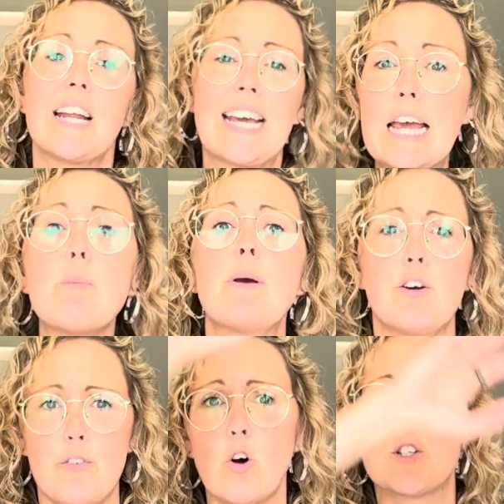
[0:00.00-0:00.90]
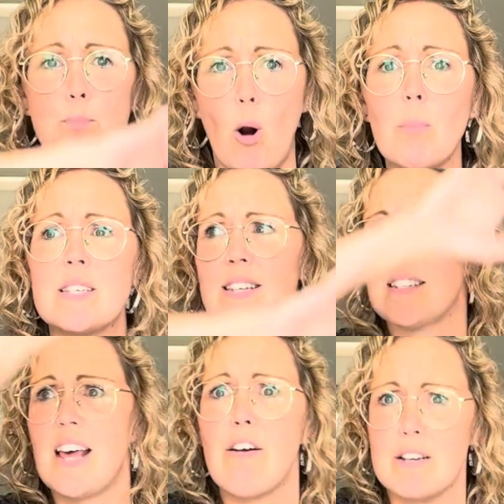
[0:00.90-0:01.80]
keeping of God's
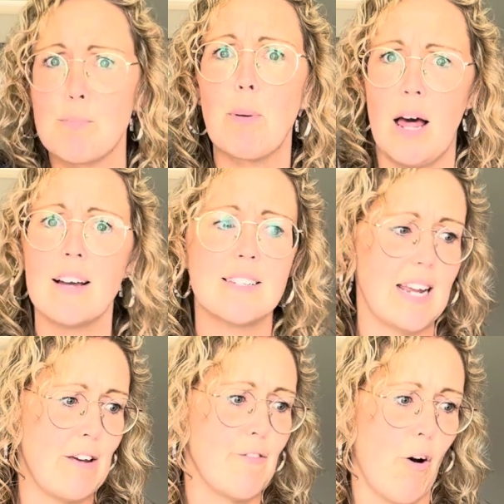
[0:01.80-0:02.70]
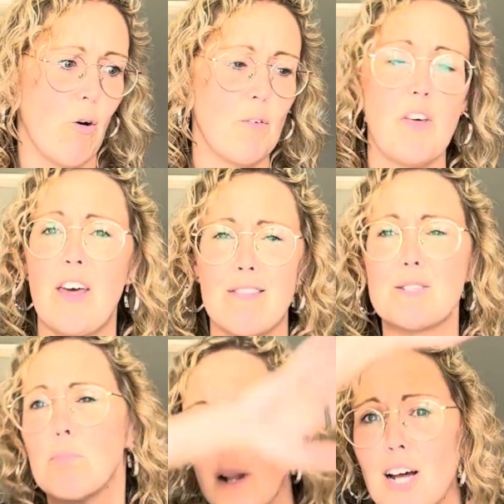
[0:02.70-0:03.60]
promises. There is blood involved, that there is
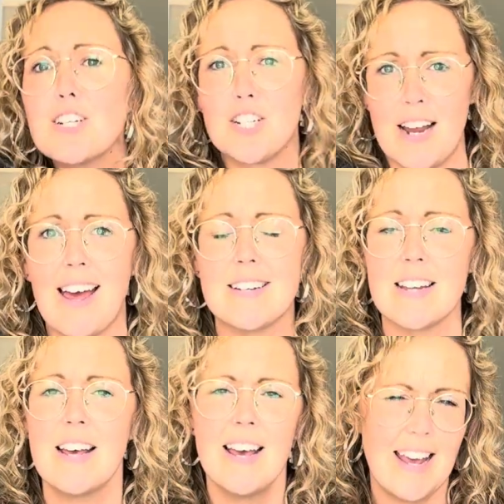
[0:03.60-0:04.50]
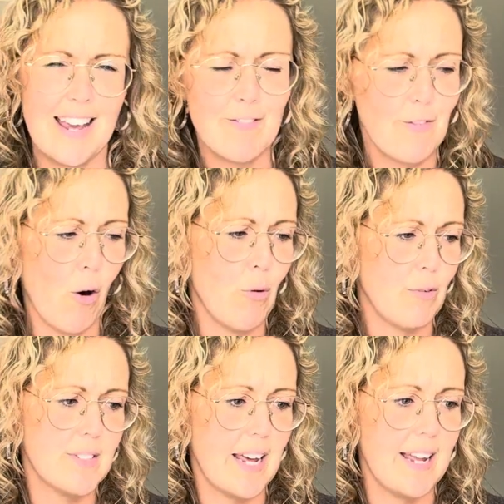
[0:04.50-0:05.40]
bloodshed
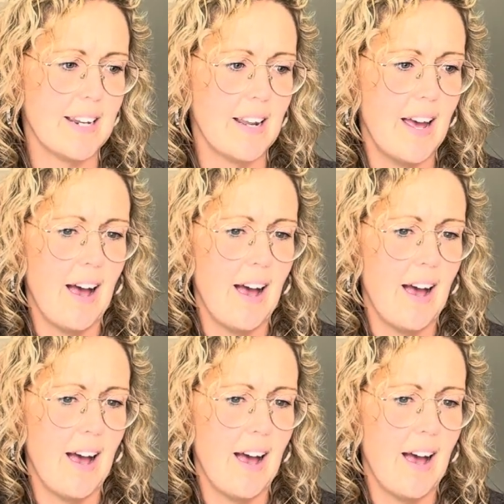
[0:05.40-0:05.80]
involved in